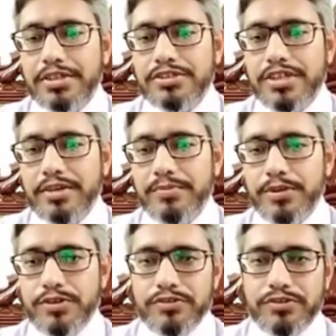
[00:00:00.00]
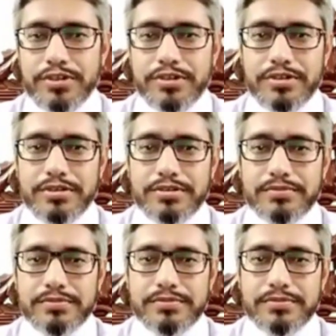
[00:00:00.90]
This type of
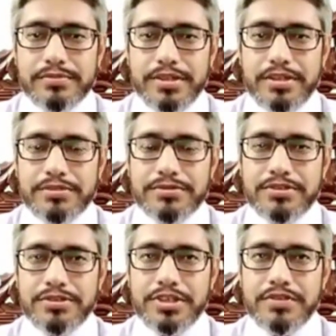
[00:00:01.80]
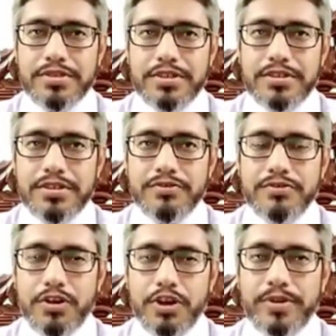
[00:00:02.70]

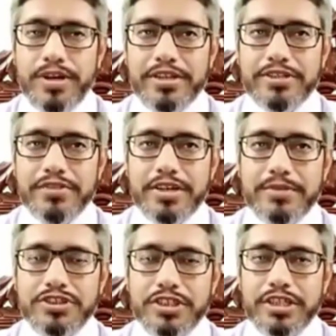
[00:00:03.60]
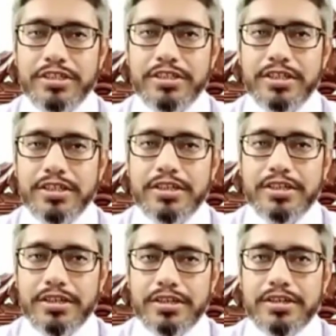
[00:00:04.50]
CV format is very much in.
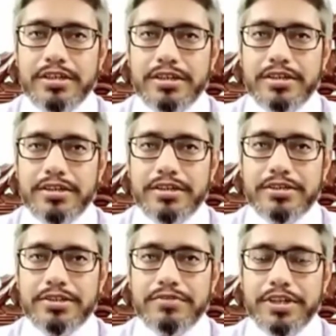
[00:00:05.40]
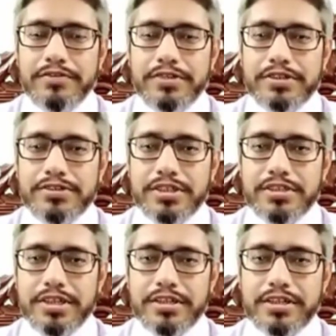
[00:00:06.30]
The very first
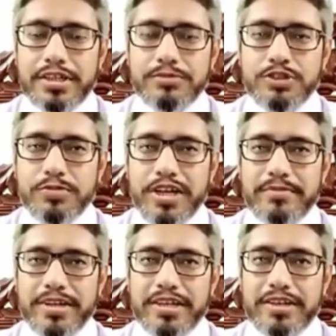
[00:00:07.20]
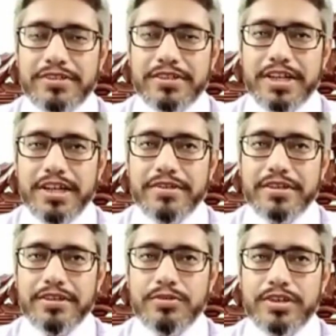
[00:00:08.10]
thing that comes to my mind after
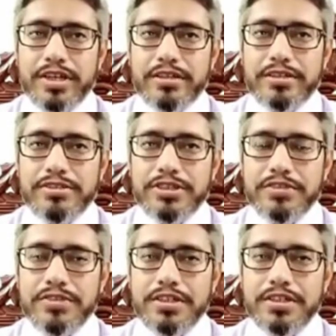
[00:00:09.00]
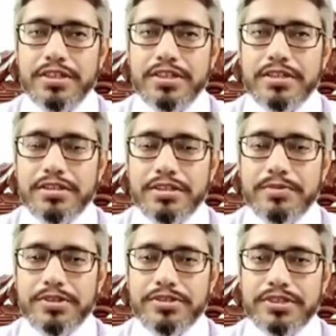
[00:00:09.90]
having a look at the CV,
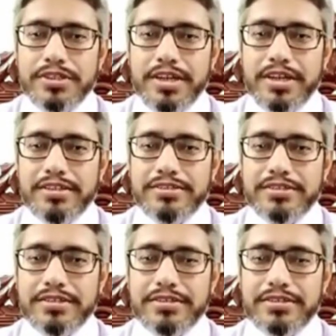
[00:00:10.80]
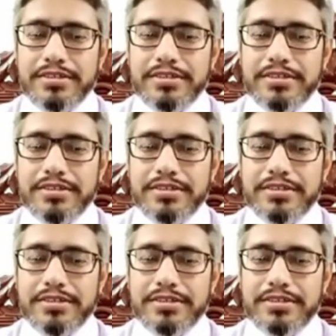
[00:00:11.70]
that the person has